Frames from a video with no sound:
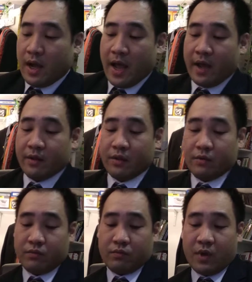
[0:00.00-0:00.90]

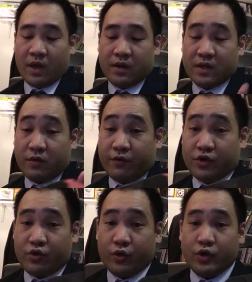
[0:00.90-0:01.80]
And these are for
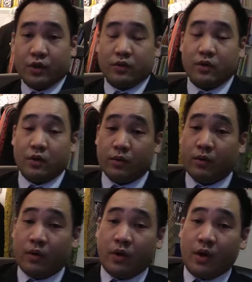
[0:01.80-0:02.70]
children. So
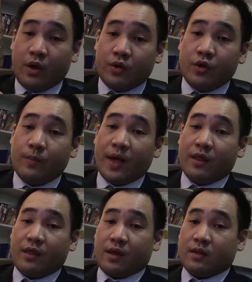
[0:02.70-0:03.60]
you
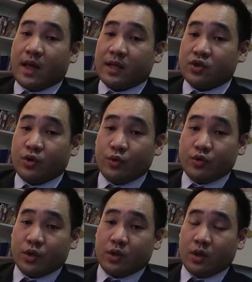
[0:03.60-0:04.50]
might think that
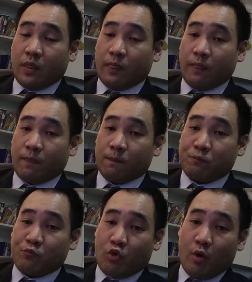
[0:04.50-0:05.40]
children
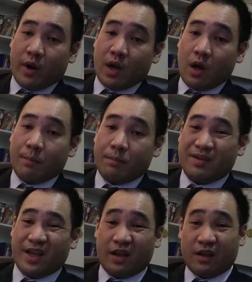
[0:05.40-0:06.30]
growing up
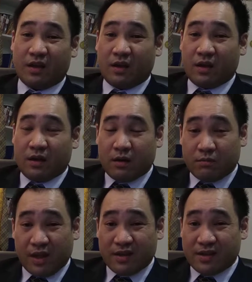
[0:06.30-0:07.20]
playing
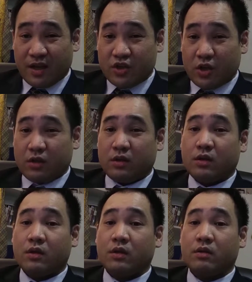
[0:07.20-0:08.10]
PlayStation,
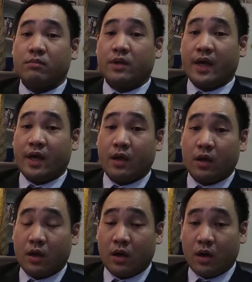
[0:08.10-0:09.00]
playing